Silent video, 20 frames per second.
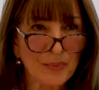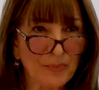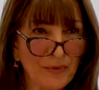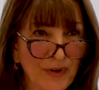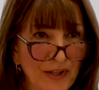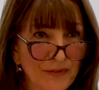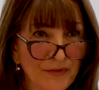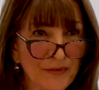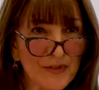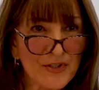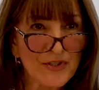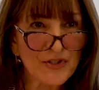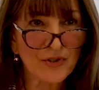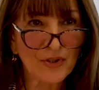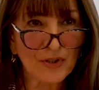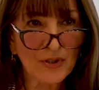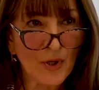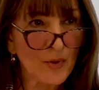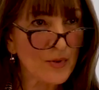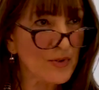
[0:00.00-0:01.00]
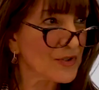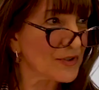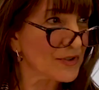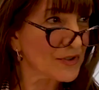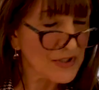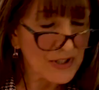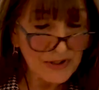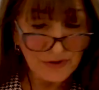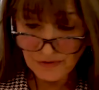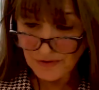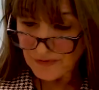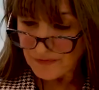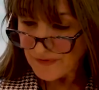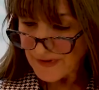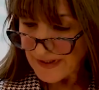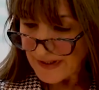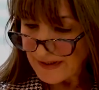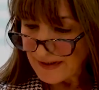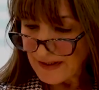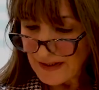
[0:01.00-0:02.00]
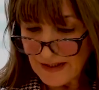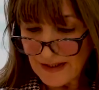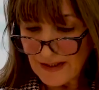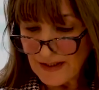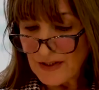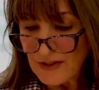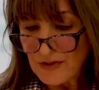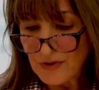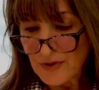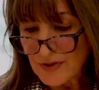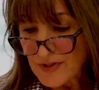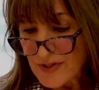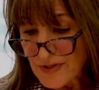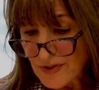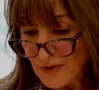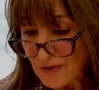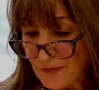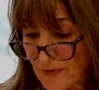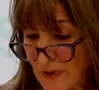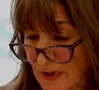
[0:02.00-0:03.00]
a breakfast. You can host a dinner event. You can serve